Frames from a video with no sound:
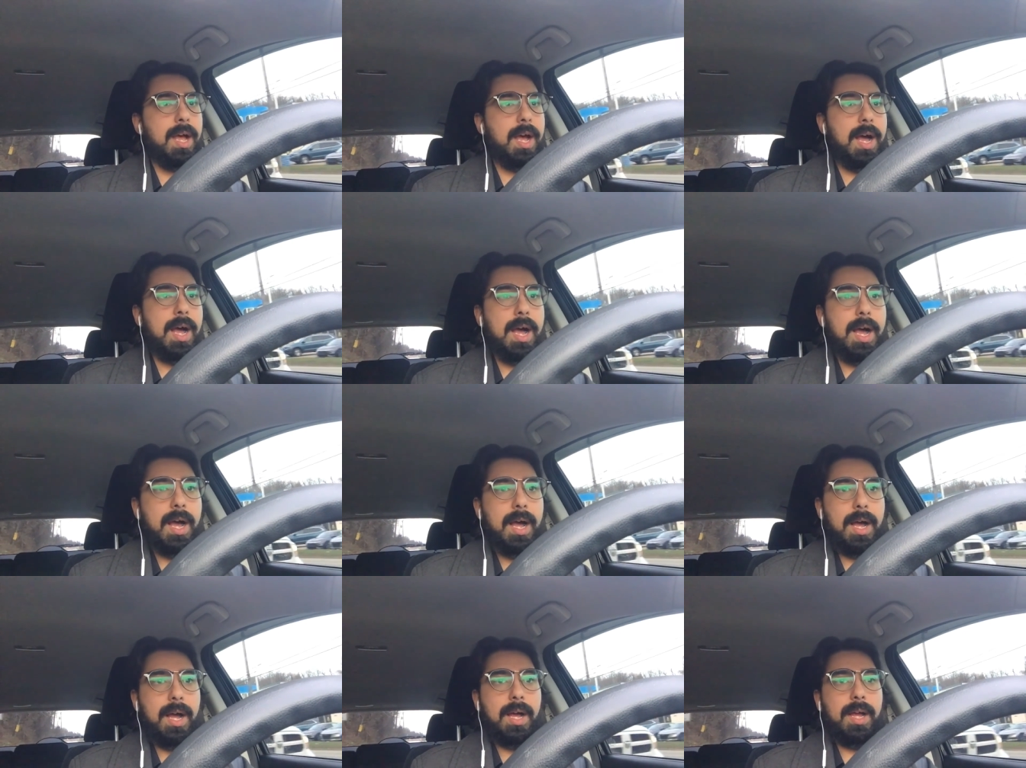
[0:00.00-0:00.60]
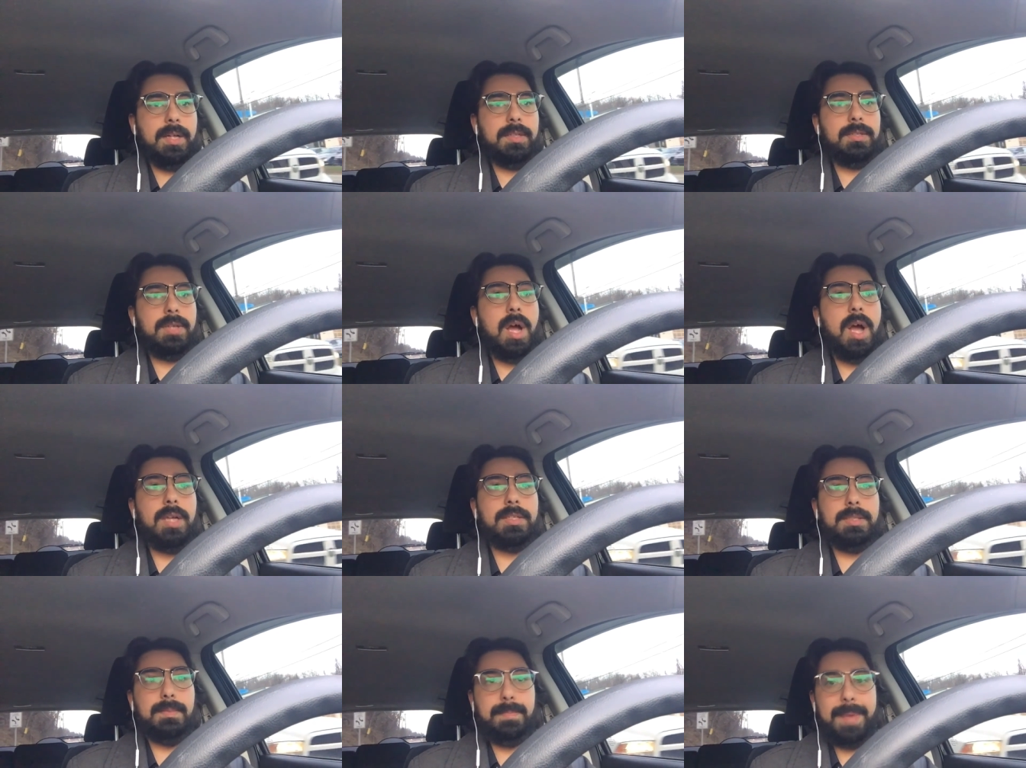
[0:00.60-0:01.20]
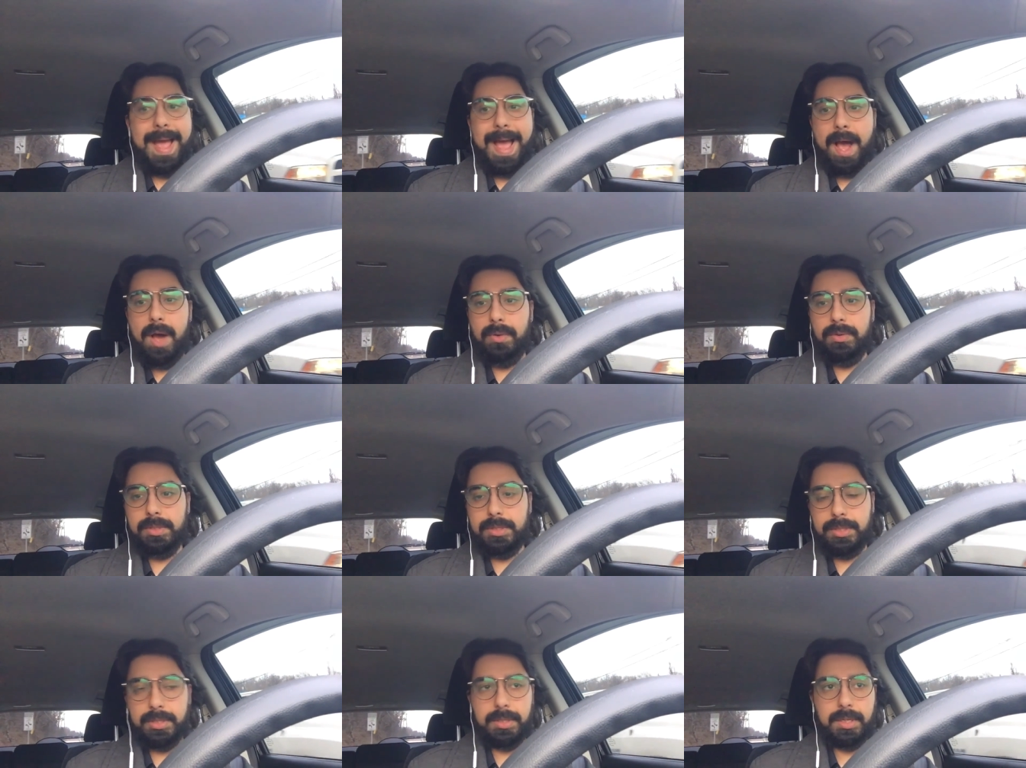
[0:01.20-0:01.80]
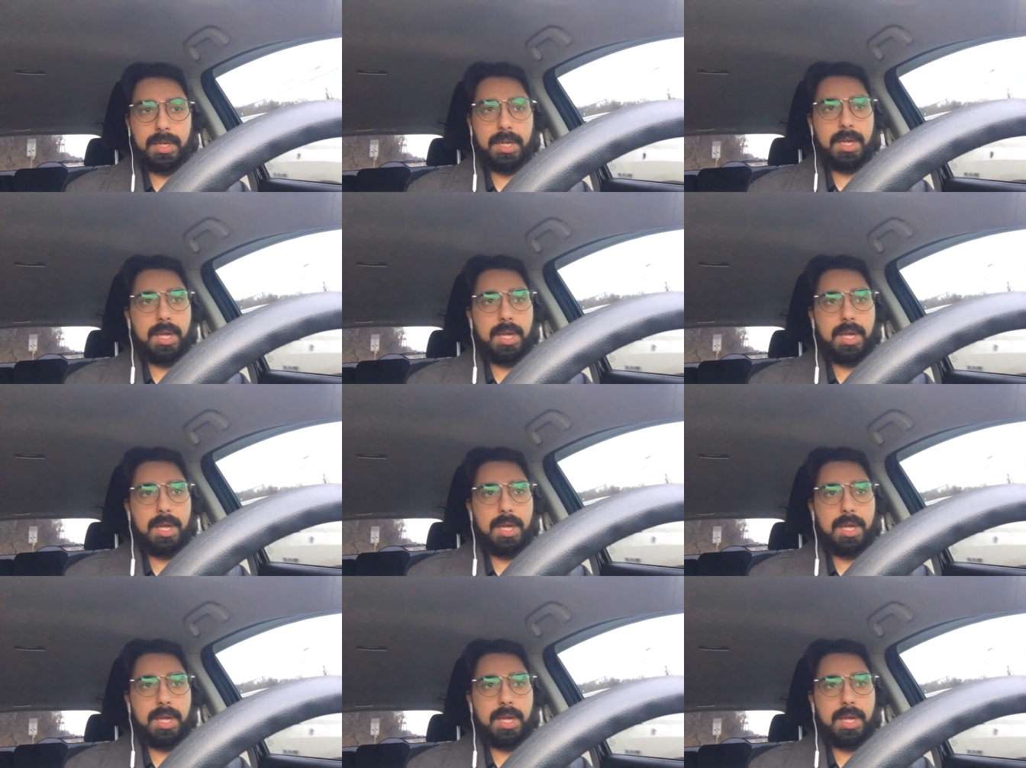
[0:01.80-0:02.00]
uh, talks about